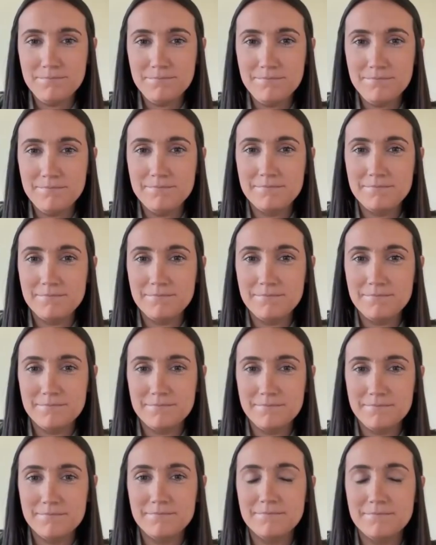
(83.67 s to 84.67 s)

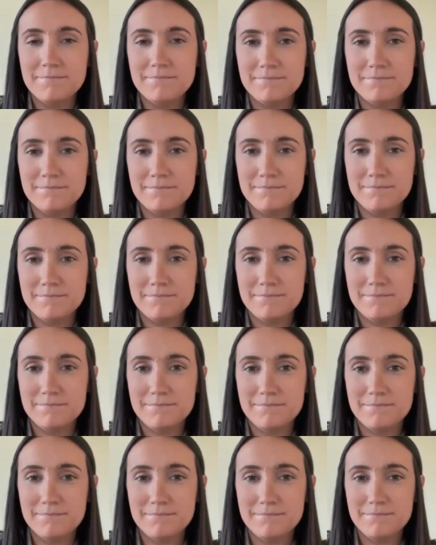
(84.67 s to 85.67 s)

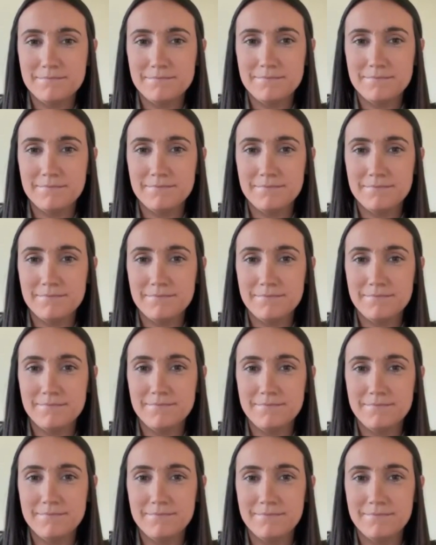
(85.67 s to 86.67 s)

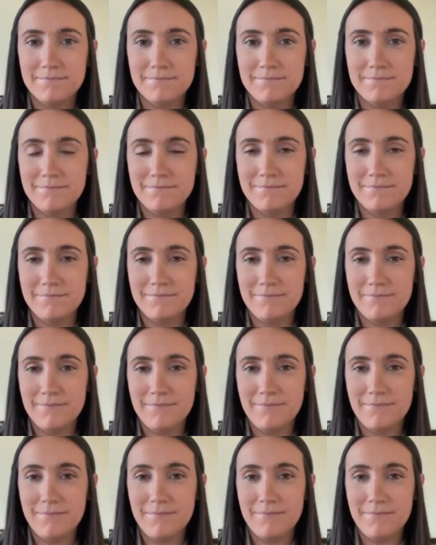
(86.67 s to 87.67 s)

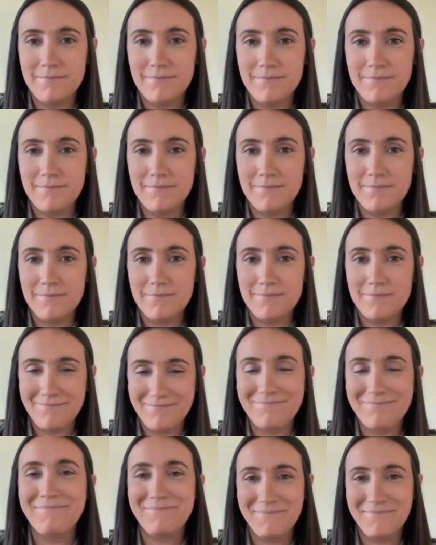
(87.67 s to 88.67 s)

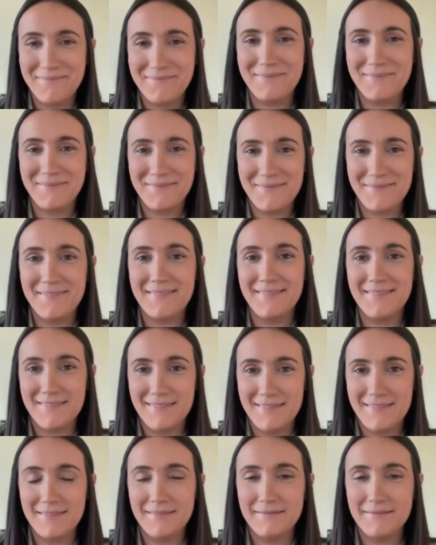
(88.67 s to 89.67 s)

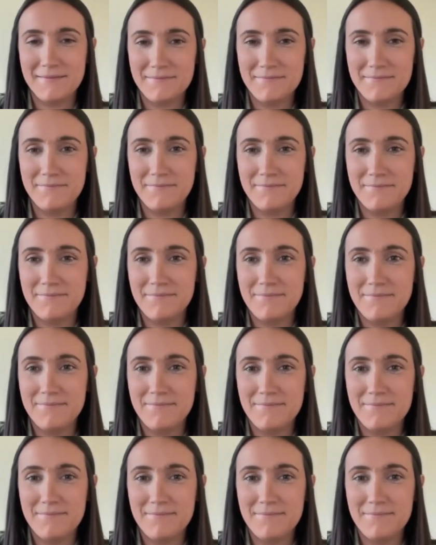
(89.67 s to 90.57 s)
This person isn't speaking.